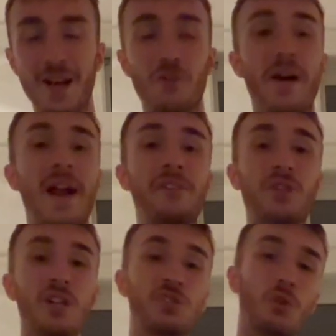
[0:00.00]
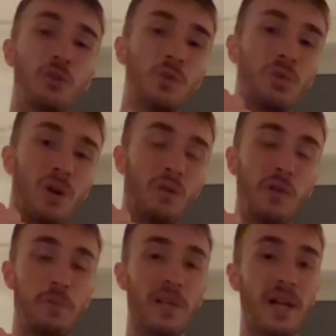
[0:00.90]
right after I show you a
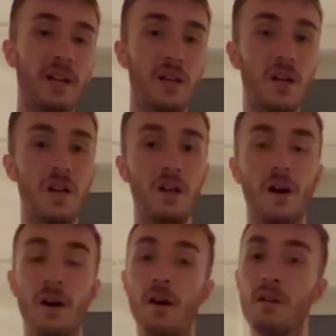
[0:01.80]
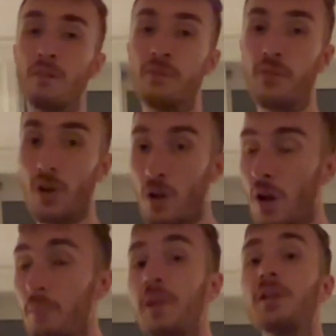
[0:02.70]
replay of a
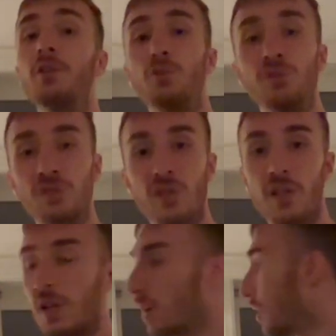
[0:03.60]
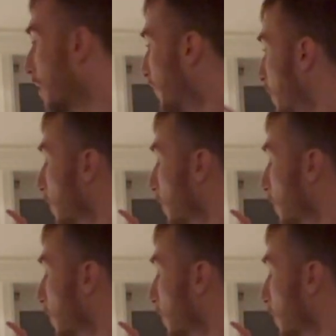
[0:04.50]
cut being used from